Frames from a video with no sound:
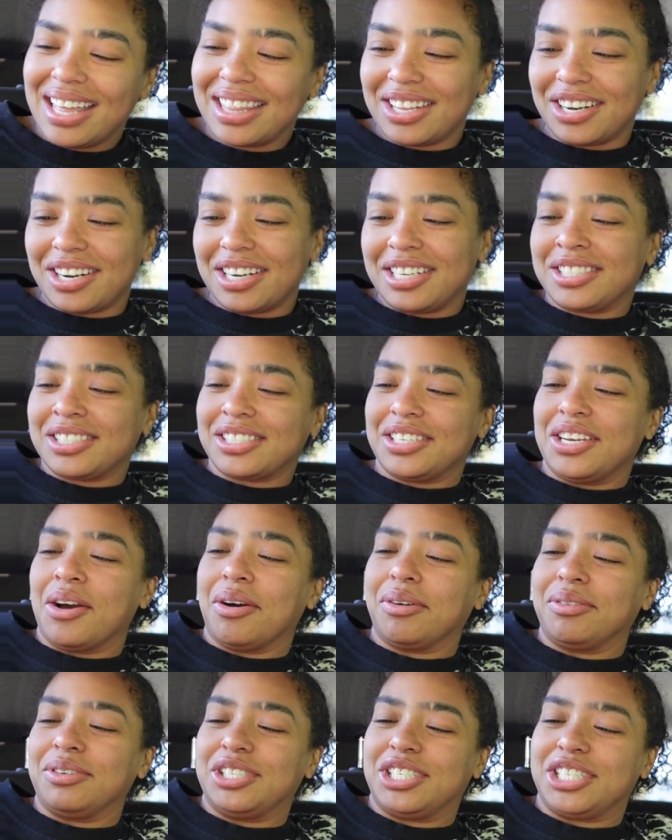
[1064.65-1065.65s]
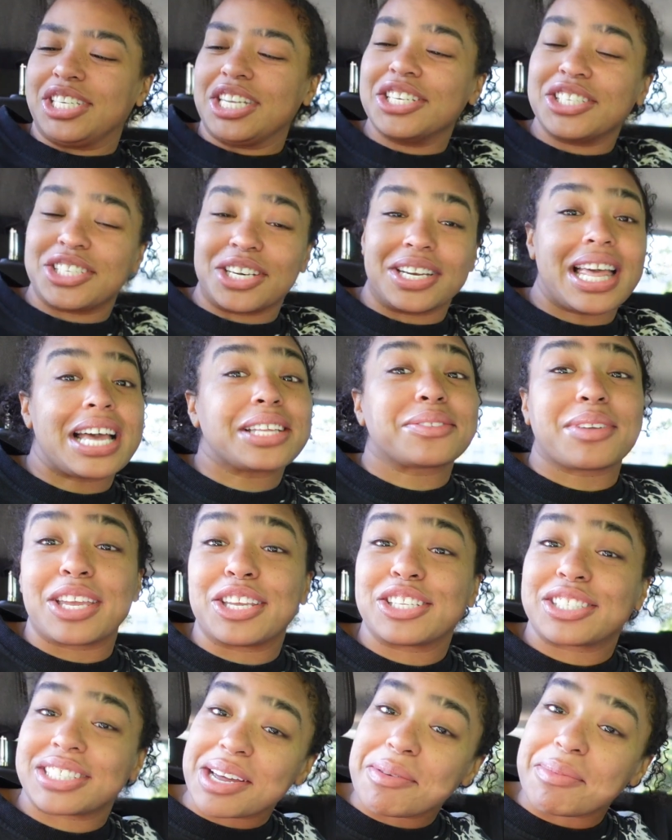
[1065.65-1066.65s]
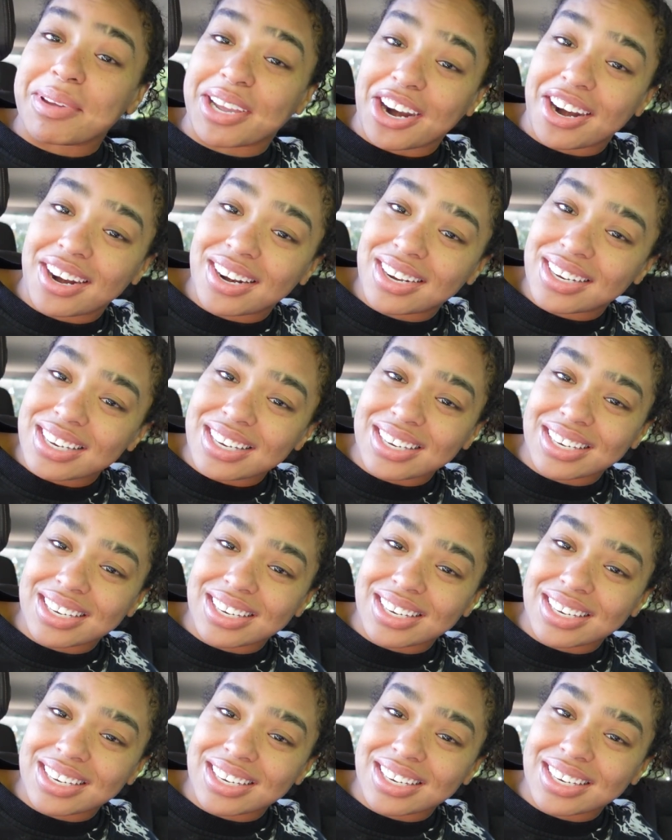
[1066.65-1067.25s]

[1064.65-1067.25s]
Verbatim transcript: There's no ginger. That's why your stomach hurt.